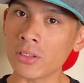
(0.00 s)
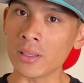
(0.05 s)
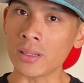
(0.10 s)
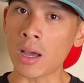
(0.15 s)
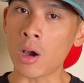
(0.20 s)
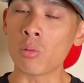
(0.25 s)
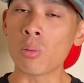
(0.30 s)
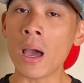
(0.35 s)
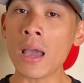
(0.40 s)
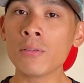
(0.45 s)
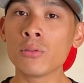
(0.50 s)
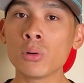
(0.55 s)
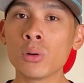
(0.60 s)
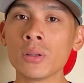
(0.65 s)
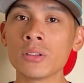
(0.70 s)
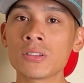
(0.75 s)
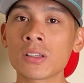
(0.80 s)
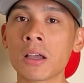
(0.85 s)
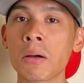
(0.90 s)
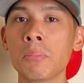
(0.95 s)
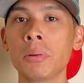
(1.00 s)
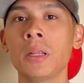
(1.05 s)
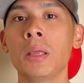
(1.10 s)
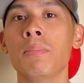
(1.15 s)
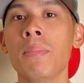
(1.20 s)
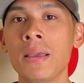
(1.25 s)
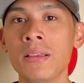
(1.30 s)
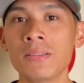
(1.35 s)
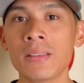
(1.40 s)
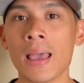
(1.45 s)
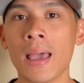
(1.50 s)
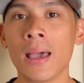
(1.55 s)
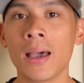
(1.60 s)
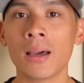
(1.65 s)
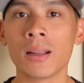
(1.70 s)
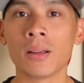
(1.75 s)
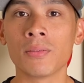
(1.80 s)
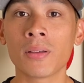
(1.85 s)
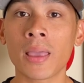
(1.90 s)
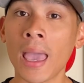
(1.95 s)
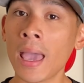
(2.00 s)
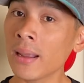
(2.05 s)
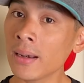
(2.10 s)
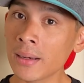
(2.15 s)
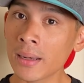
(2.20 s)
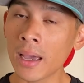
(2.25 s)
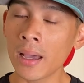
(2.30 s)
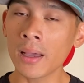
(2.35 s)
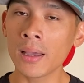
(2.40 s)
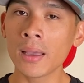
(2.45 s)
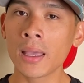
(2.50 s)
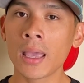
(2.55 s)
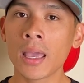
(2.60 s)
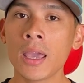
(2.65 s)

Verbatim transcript: Now Rival is a company based out of Canada.